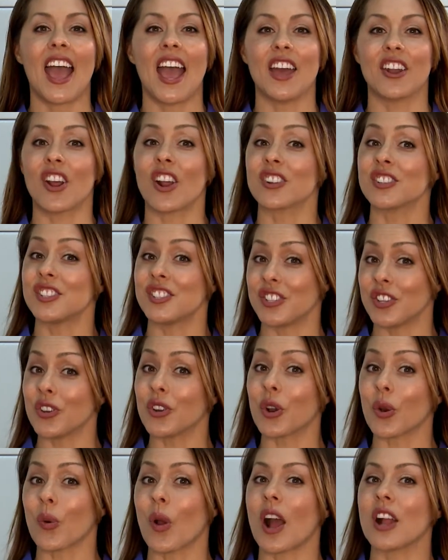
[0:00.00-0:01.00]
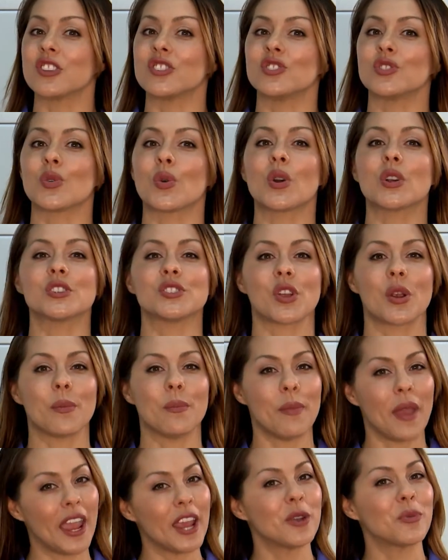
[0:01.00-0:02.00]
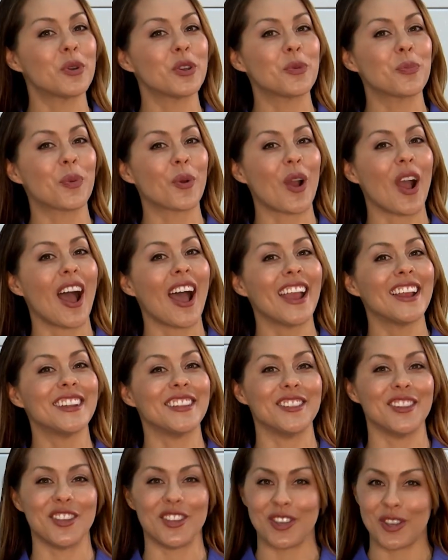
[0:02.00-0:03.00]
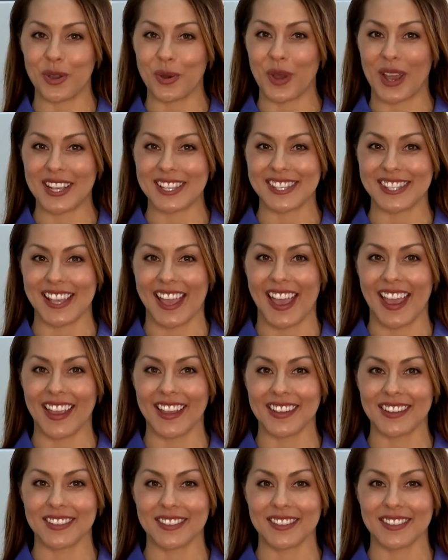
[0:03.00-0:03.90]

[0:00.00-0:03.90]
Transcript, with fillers: And our steel garage doors are made with pride in the U S A.